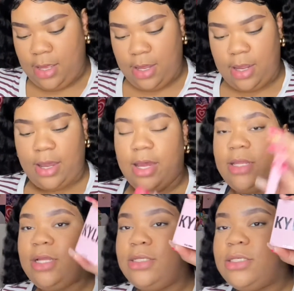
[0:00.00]

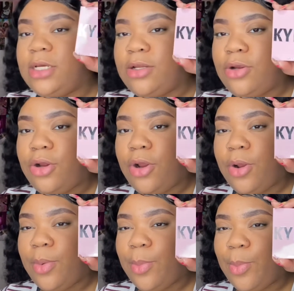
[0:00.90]
Kylie Jenner
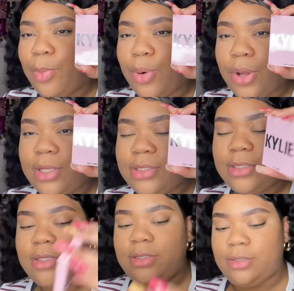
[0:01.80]

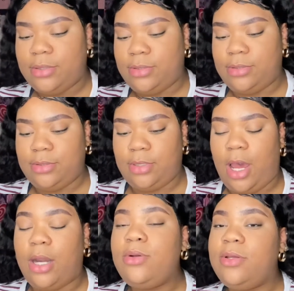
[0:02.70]
bronzer.
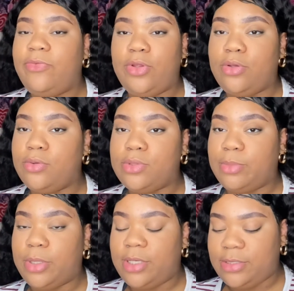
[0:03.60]
I don't even use
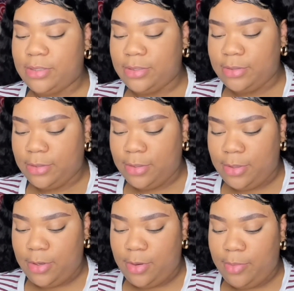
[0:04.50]
bronzer,
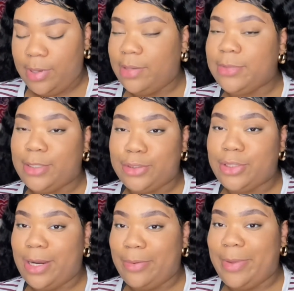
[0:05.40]
but I'm gonna
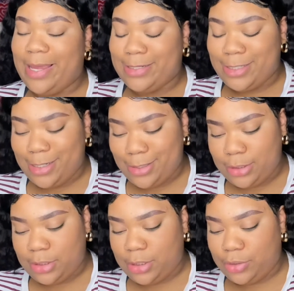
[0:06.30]
try to make a
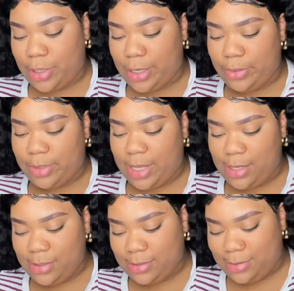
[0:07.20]
change and try new
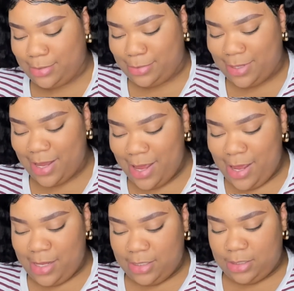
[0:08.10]
things.
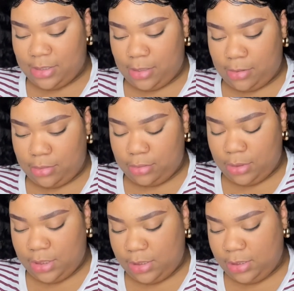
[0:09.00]
So
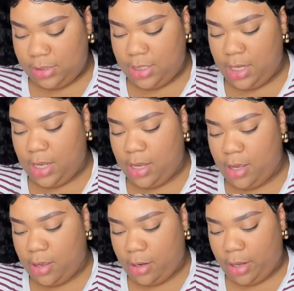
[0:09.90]
this is
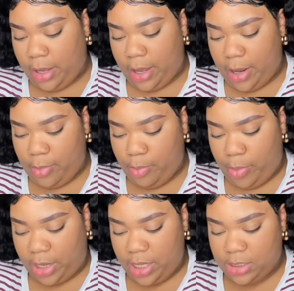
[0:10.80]
the I
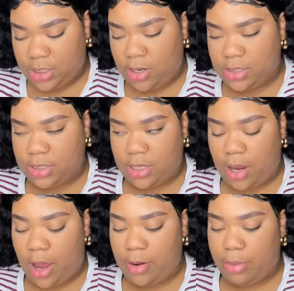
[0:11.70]
think she calls it the
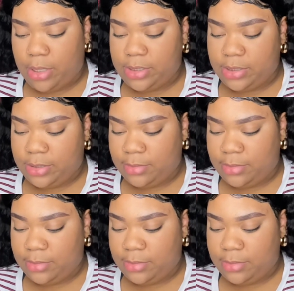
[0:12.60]
Kai bronzer.